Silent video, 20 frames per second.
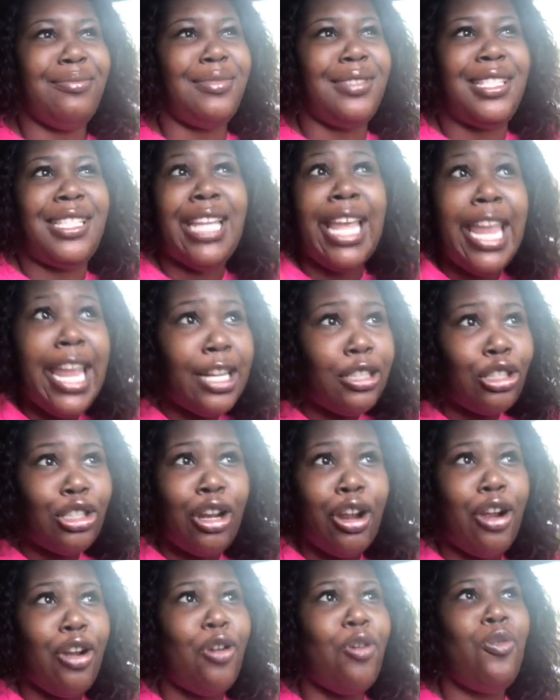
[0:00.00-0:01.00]

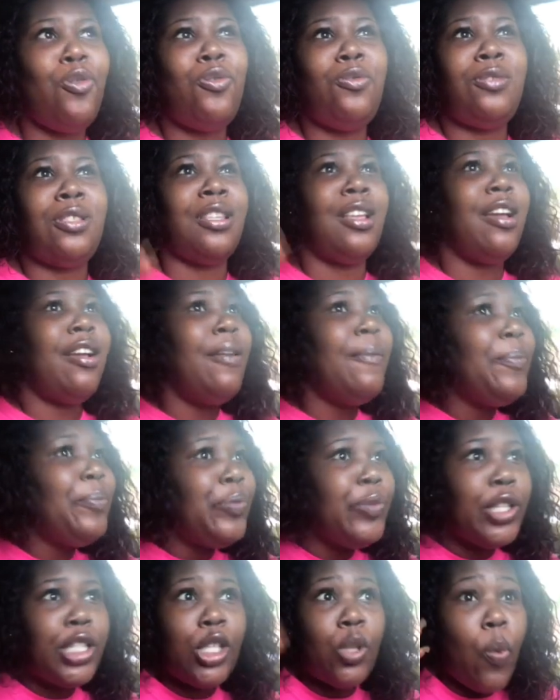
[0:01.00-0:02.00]
teacher who's
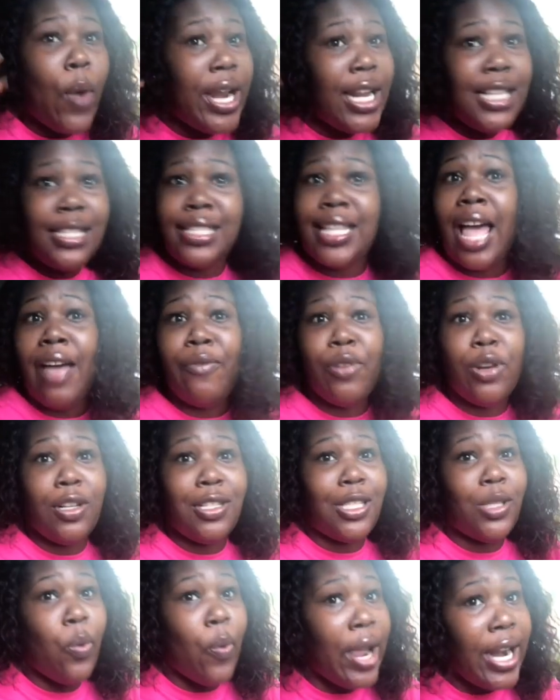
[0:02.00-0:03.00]
27 or
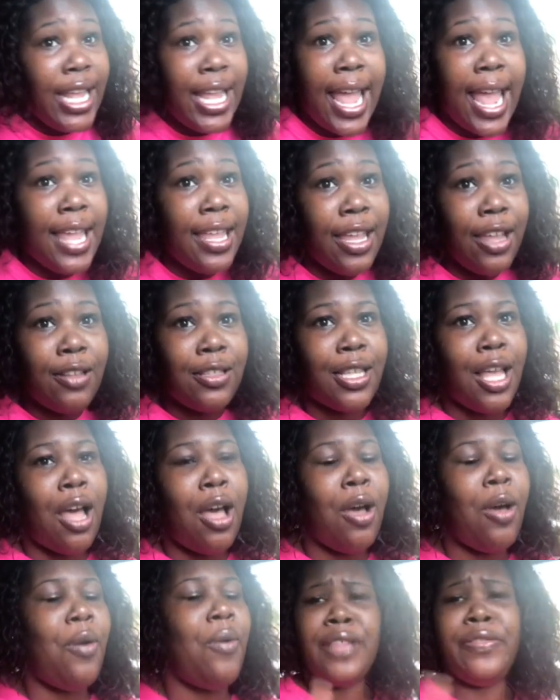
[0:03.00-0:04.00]
28 years
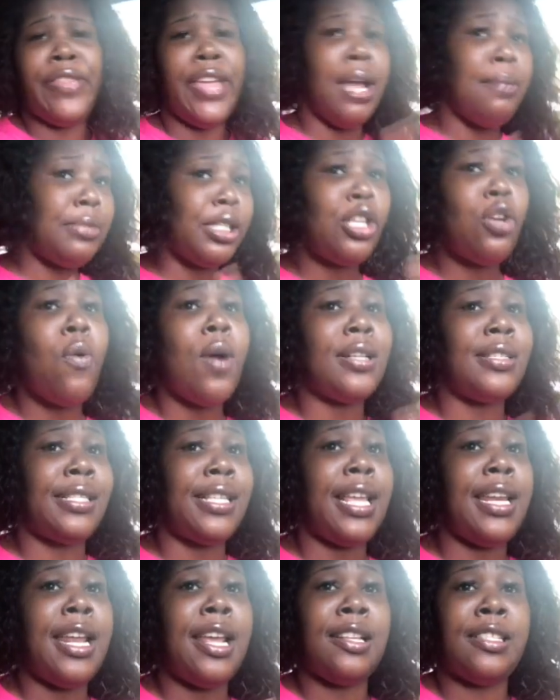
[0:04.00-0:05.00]
old. Them two are
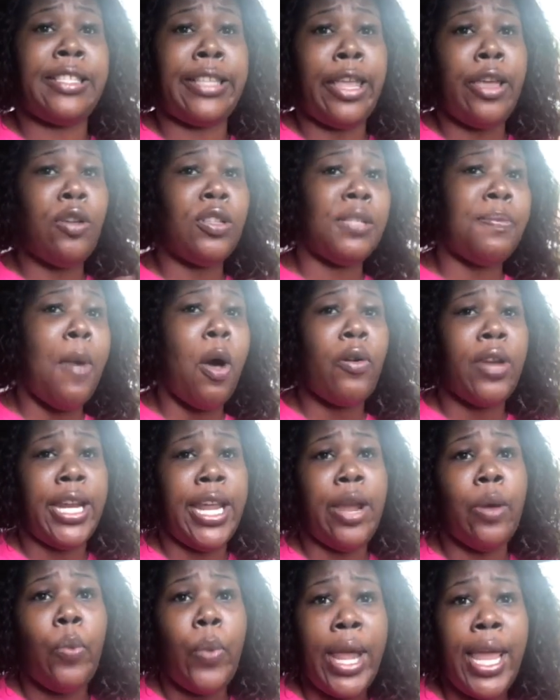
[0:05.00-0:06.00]
sitting there still smoking
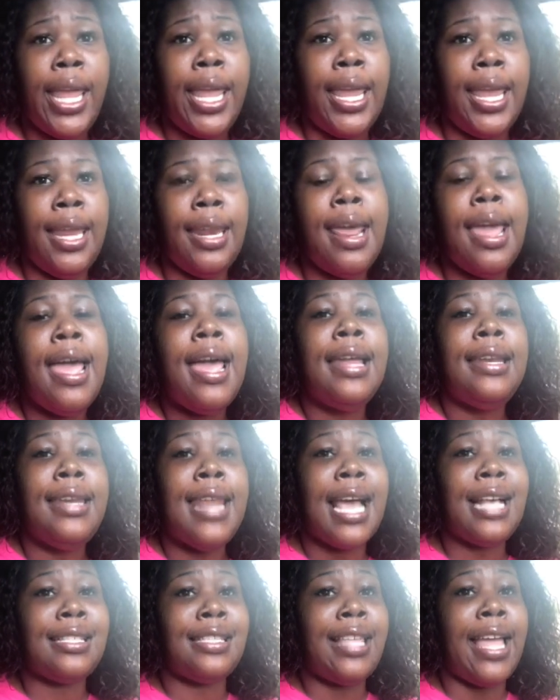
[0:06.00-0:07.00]
their weed.
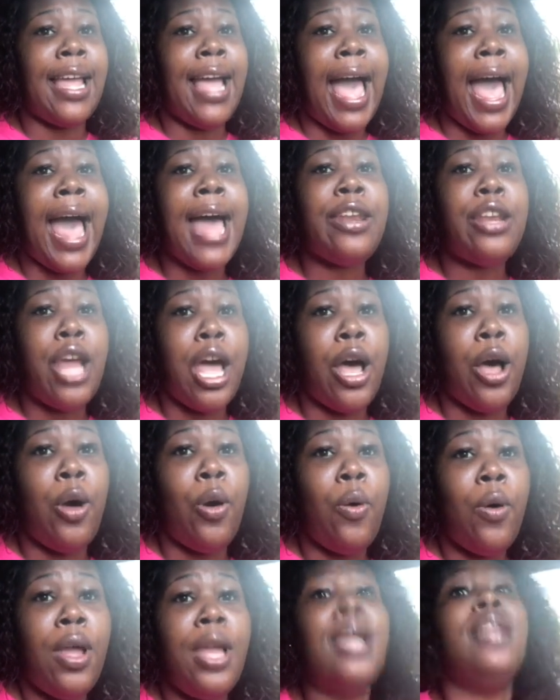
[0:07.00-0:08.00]
Next thing I
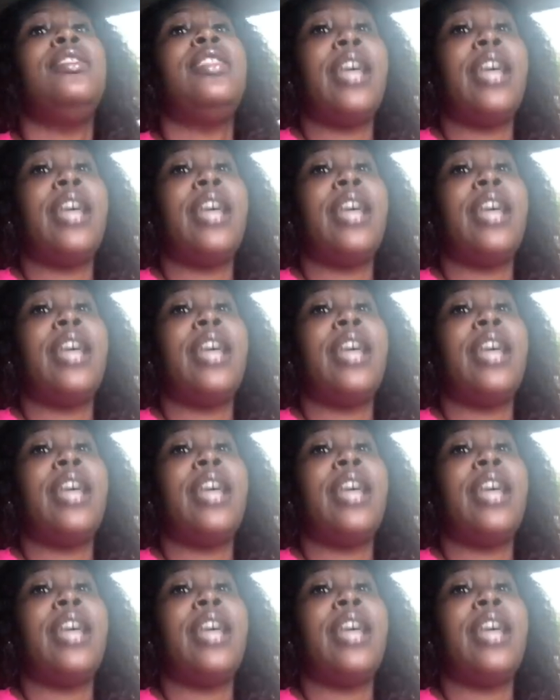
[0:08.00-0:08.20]
know, the